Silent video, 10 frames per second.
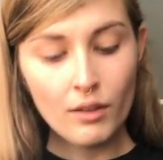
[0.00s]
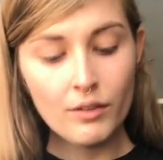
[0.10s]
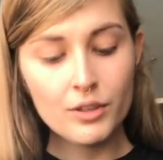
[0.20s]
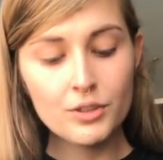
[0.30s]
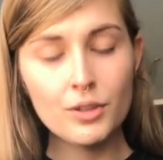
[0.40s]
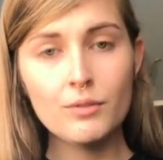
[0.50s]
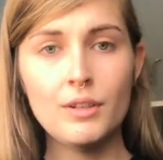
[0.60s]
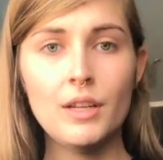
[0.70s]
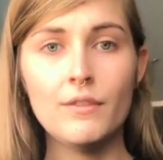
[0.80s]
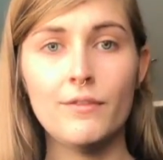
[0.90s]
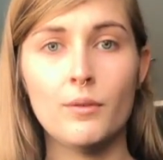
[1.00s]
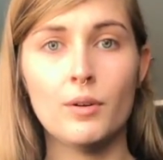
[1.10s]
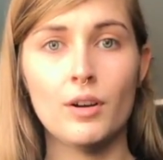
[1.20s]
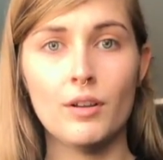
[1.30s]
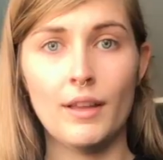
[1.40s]
There's no need
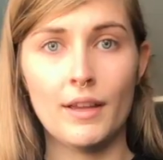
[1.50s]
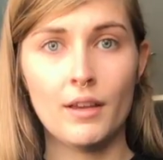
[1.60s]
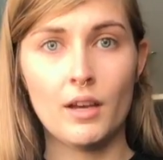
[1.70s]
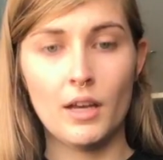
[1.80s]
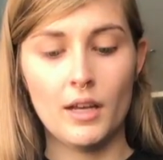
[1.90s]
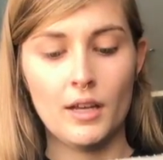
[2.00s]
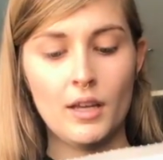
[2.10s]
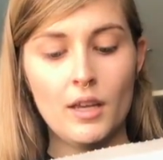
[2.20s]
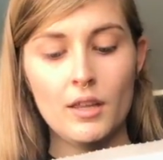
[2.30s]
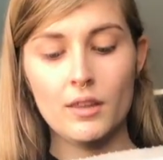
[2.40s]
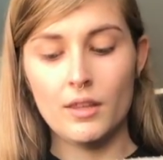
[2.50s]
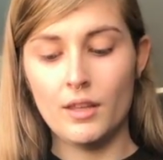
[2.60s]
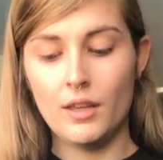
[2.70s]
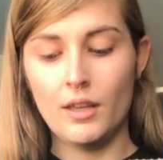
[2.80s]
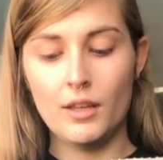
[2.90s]
for like
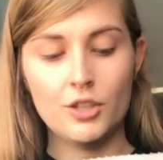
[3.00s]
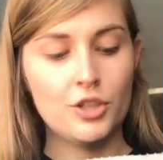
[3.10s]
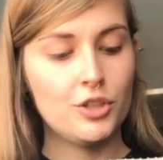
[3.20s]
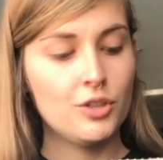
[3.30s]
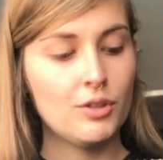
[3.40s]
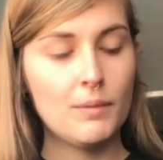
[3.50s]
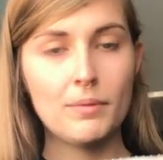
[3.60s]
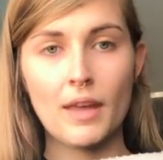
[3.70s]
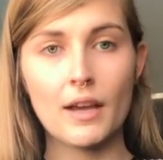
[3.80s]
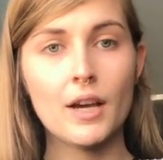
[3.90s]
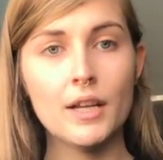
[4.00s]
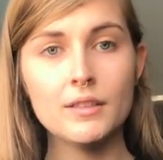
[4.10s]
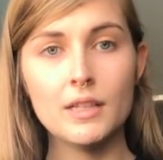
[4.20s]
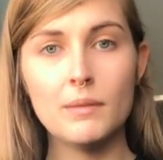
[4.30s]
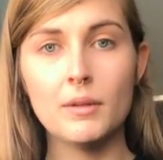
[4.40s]
the strip that
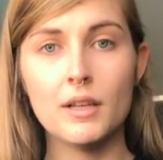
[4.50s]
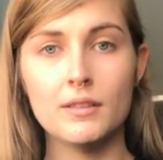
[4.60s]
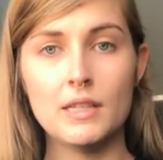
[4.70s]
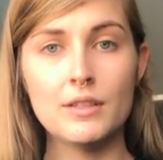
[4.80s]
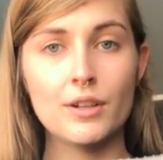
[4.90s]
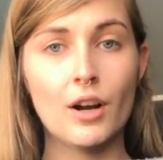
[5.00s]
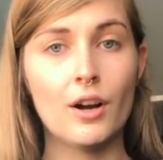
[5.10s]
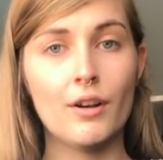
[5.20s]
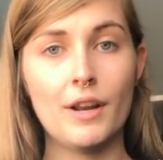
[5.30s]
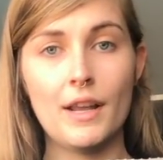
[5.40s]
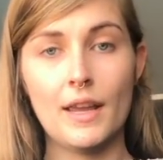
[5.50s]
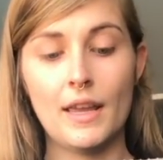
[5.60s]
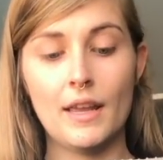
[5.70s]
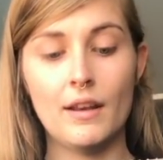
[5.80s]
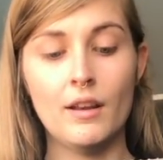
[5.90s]
cuts it because these are already
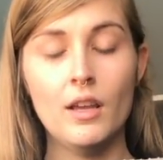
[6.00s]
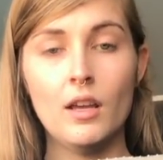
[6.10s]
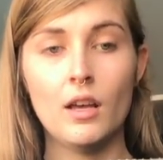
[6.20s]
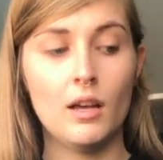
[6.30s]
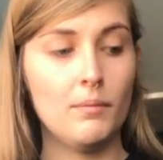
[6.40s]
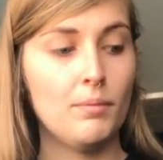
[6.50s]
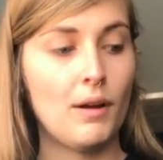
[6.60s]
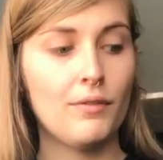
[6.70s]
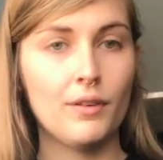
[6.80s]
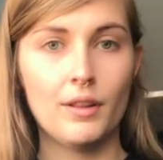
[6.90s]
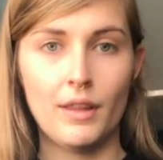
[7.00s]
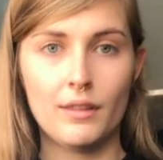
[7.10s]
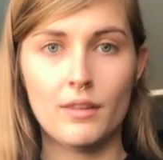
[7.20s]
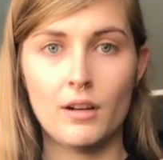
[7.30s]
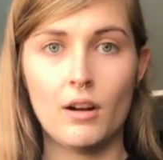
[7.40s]
in
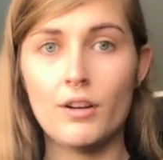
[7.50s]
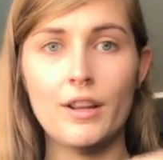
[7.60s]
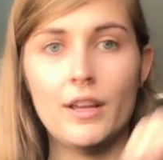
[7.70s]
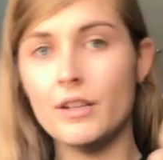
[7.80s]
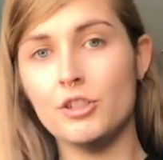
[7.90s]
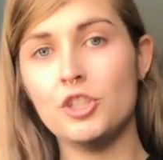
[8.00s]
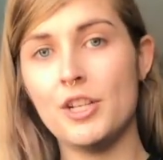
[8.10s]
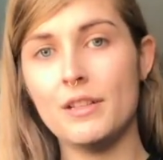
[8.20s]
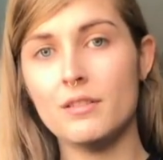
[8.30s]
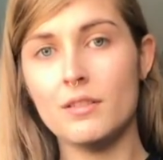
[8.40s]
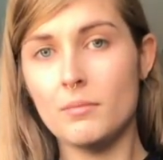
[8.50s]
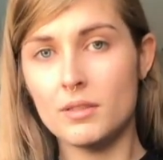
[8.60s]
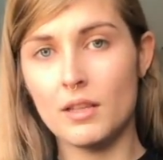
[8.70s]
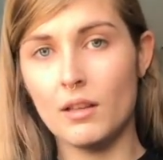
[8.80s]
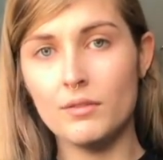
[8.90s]
they're already in sheets
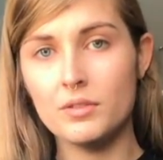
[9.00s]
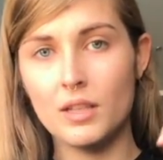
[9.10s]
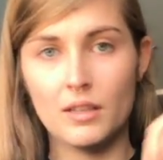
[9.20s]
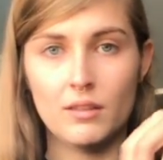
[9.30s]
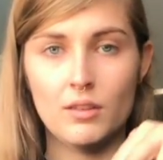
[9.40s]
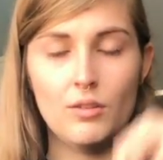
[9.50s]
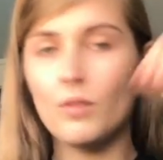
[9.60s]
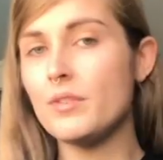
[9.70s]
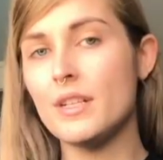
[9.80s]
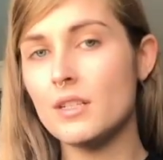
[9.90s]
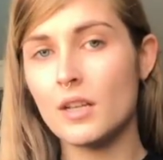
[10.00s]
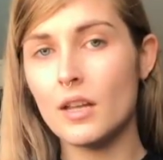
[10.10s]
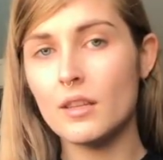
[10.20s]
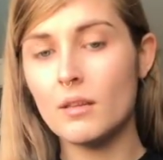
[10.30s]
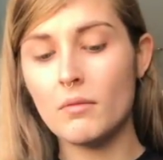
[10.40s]
themselves. Like you don't need to
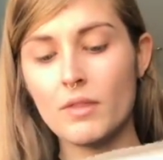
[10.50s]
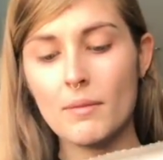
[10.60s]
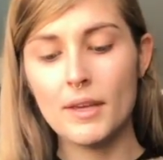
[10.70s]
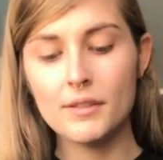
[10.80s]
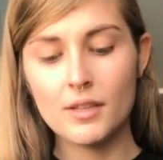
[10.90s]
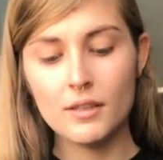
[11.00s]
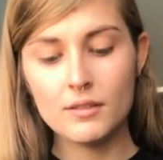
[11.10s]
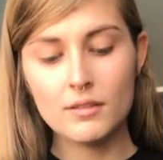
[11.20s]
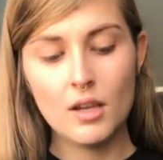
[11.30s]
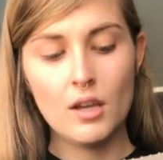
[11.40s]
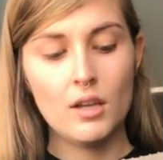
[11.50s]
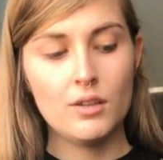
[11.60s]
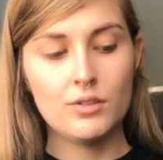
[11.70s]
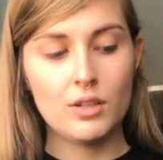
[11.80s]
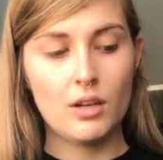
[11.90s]
cut them, if that makes sense.
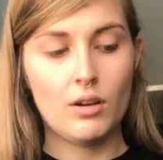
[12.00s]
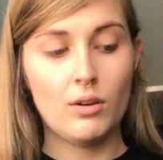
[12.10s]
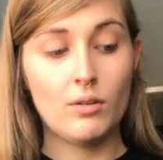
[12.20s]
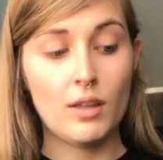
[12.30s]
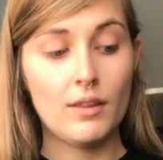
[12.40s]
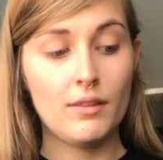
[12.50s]
So